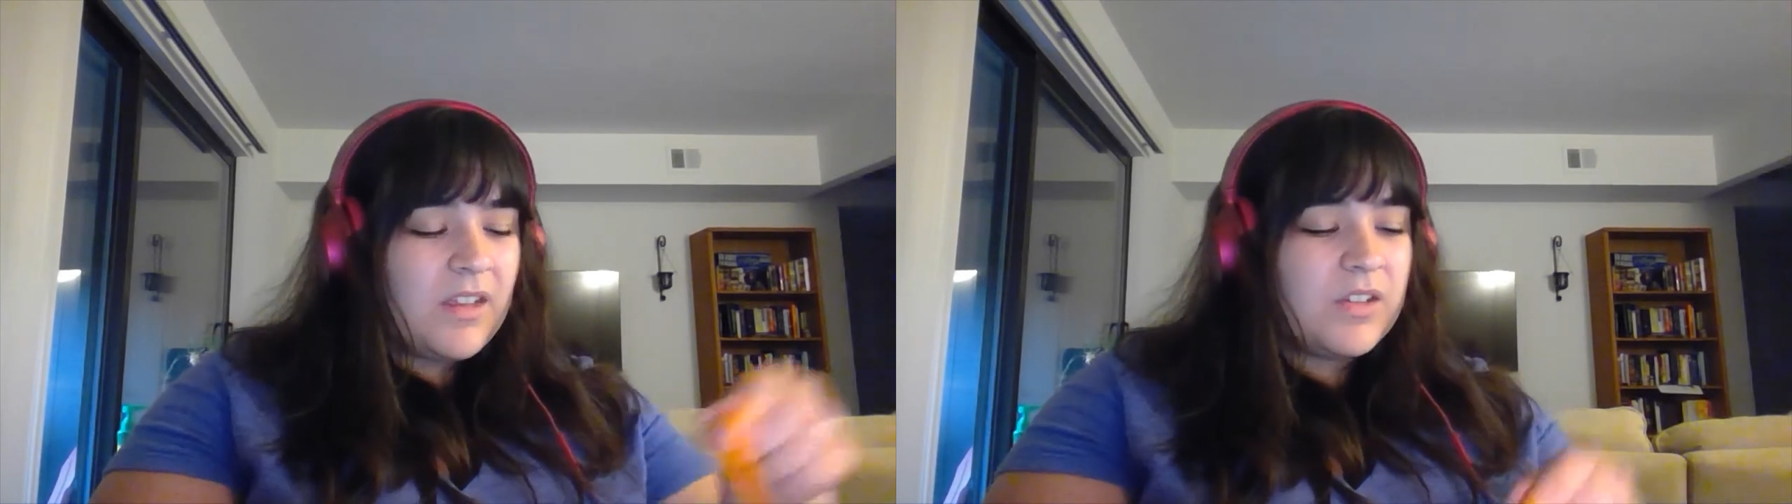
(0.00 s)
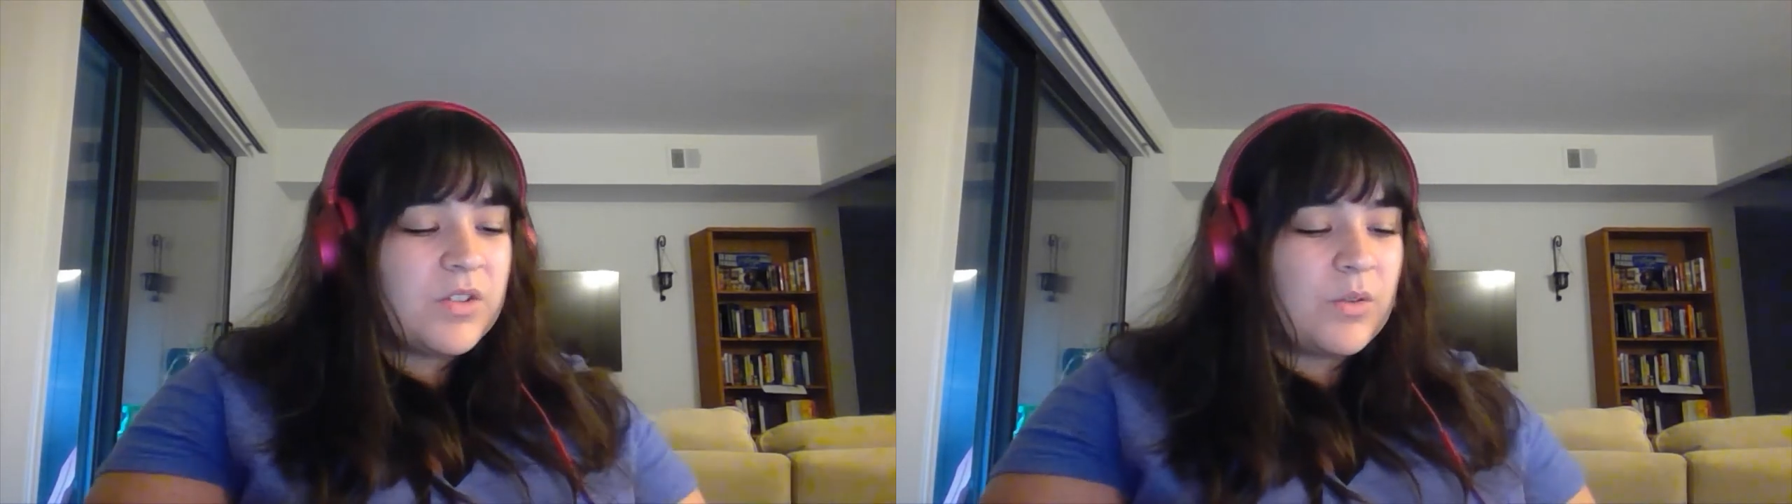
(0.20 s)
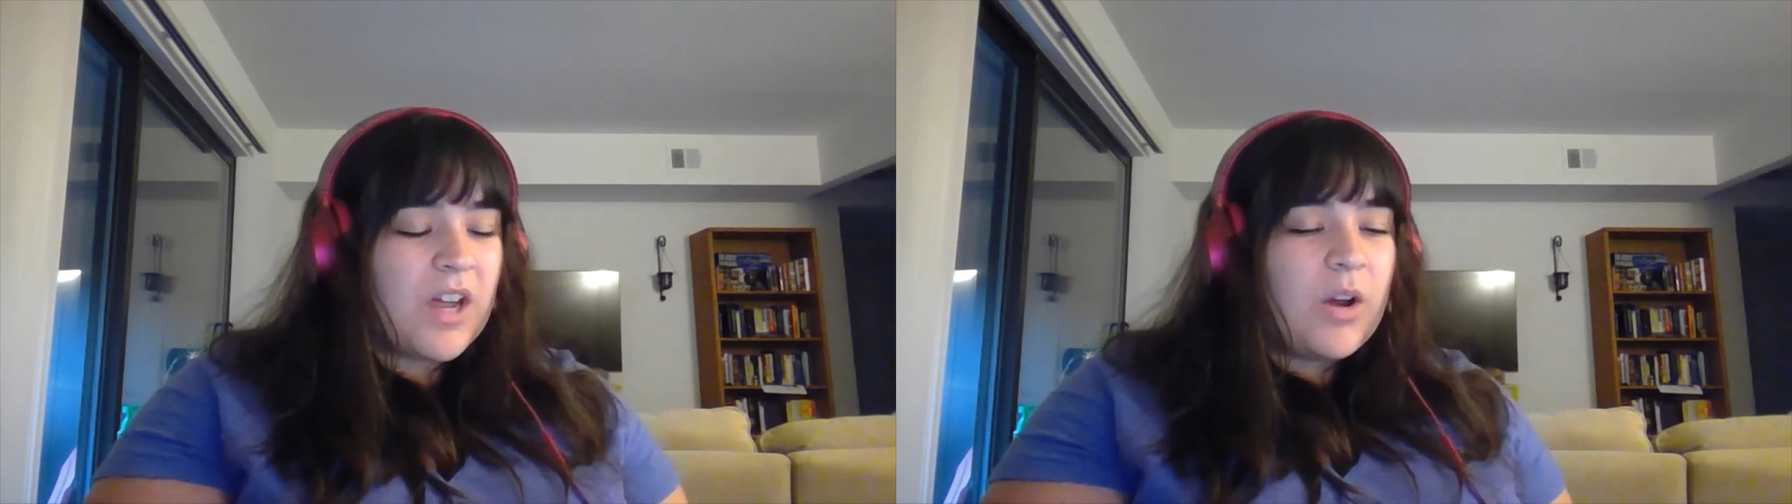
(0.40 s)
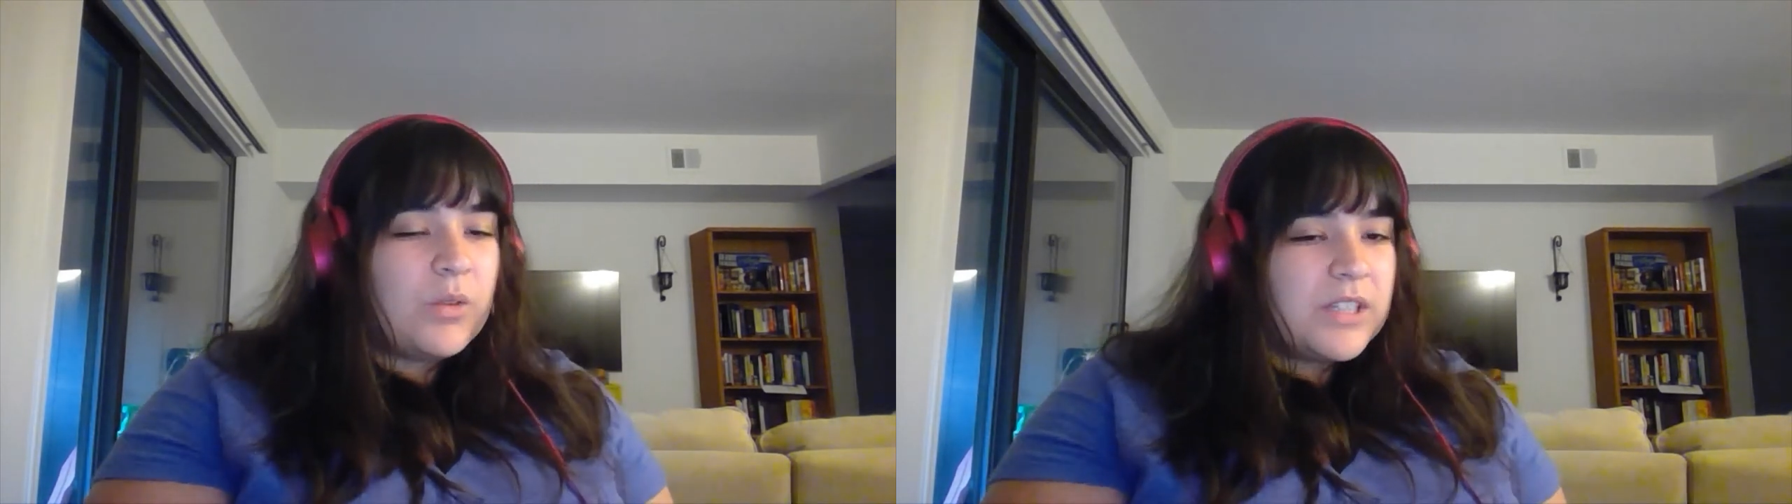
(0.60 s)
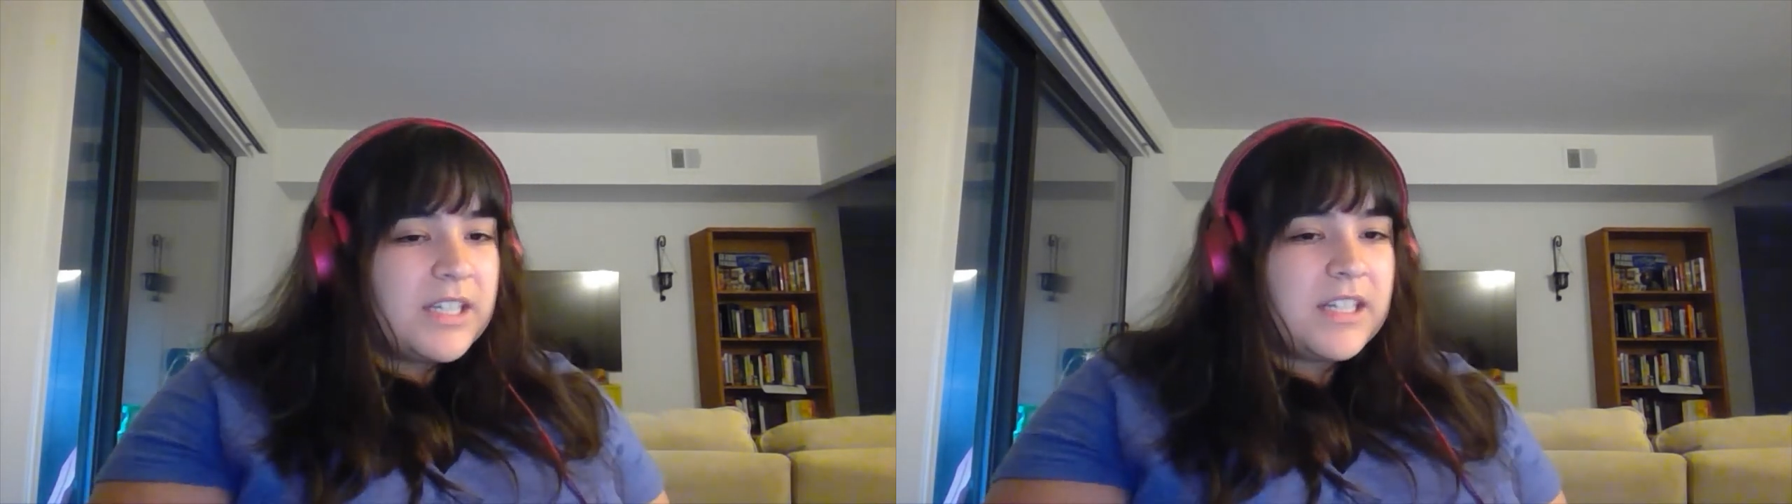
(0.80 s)
So not
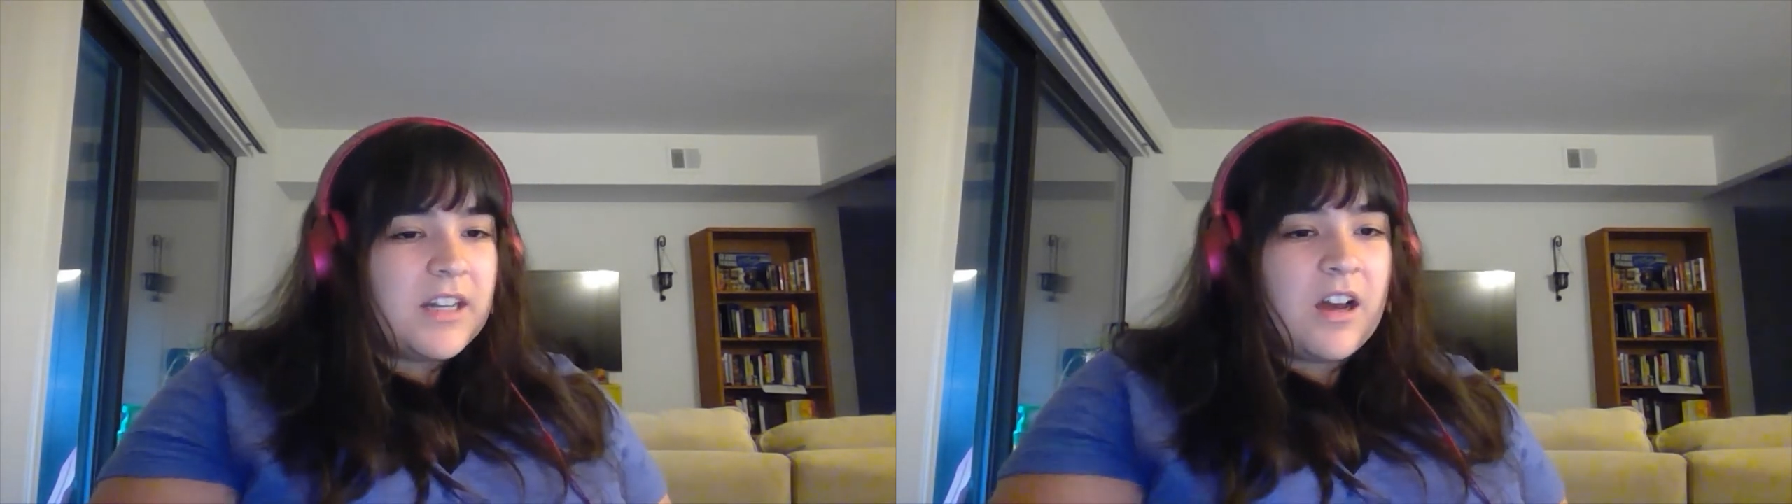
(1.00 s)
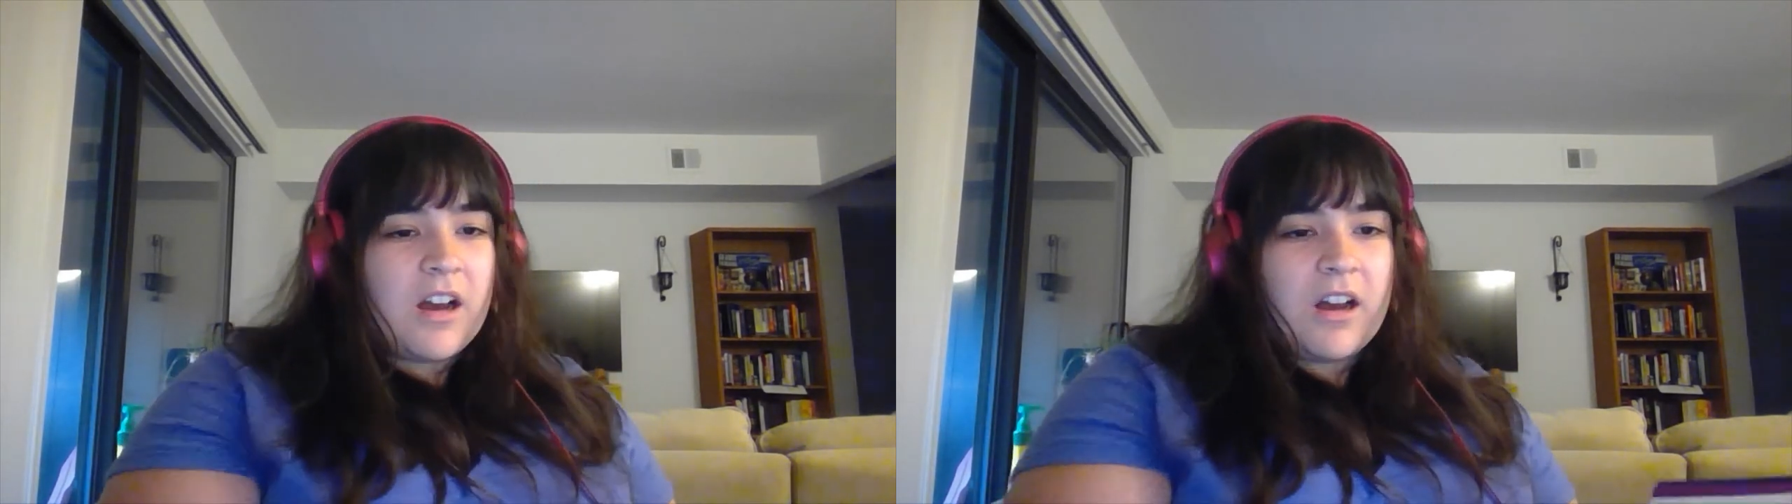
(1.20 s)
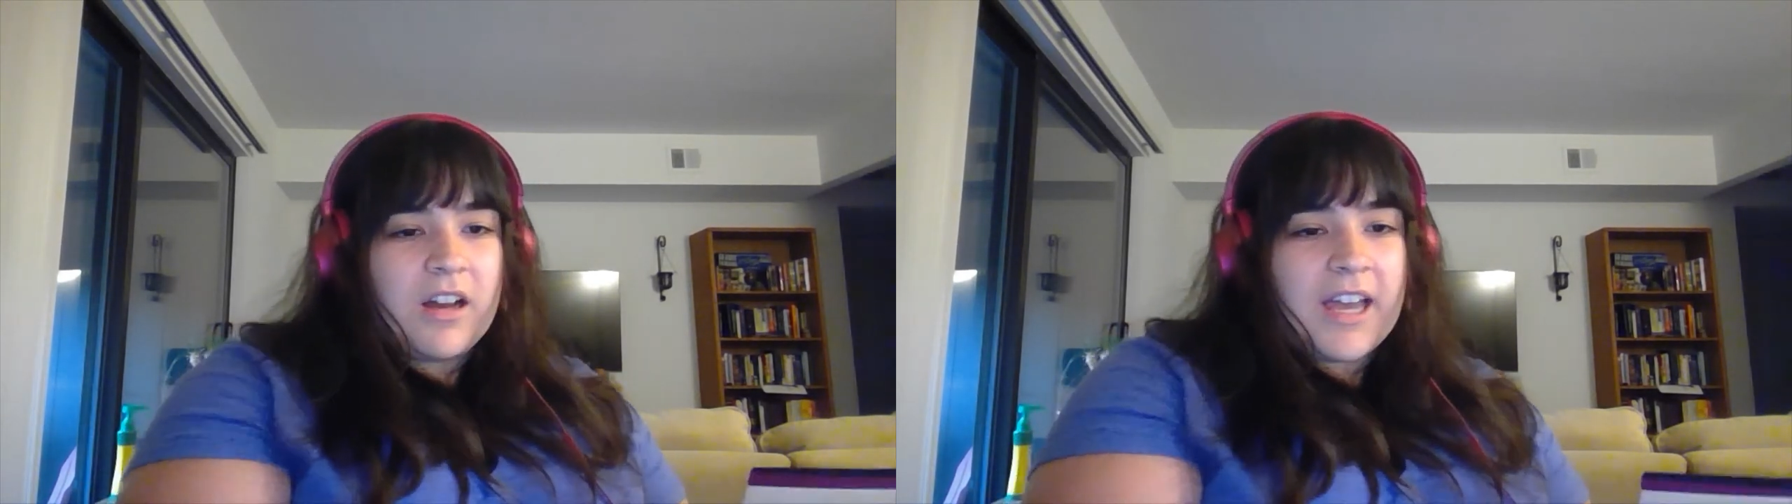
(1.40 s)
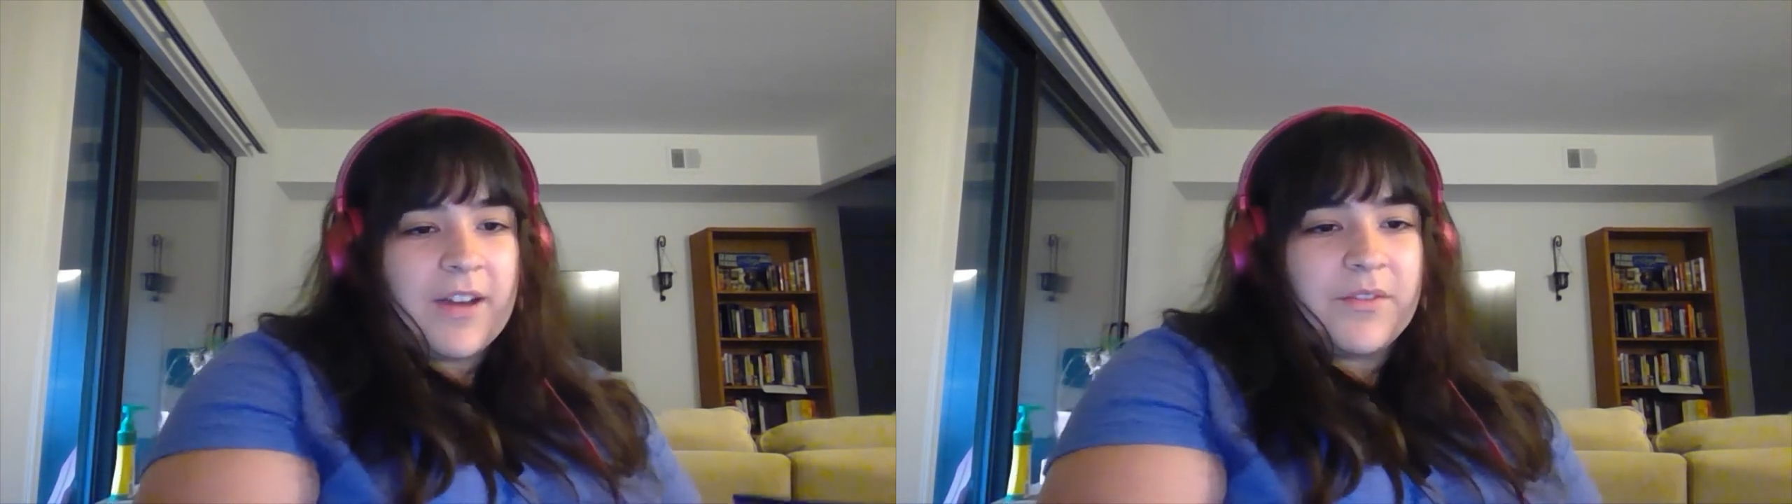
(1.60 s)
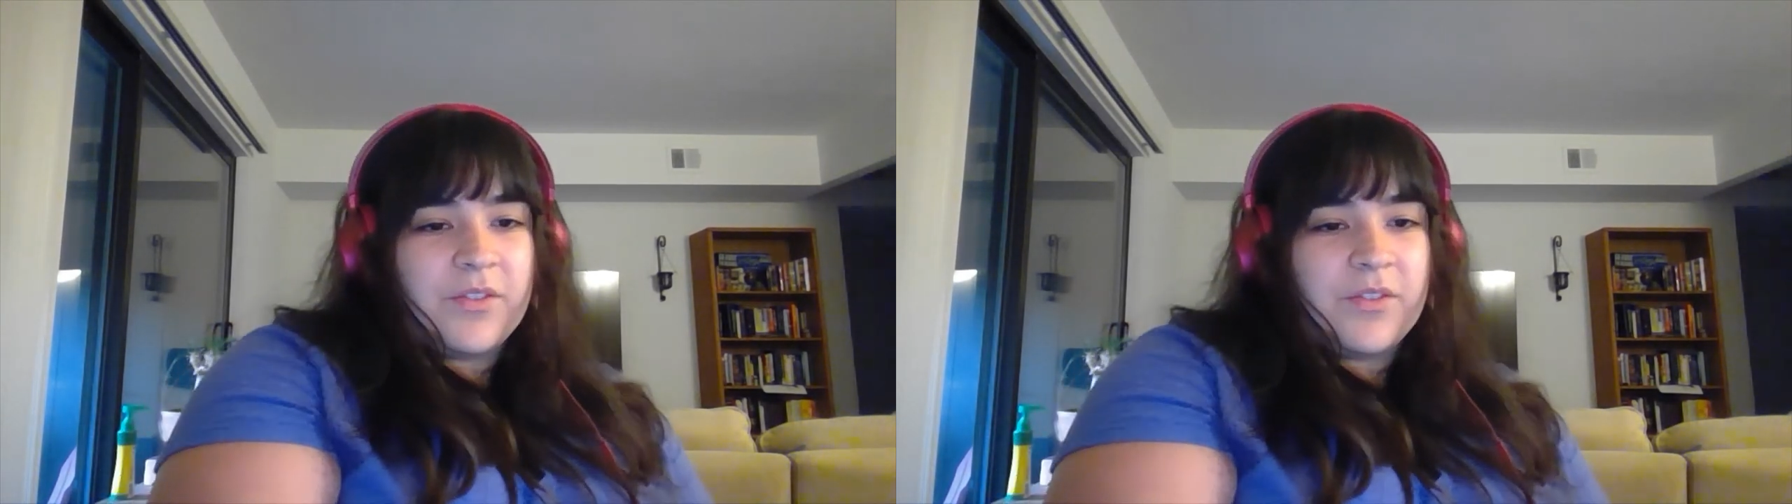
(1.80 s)
only did Hong have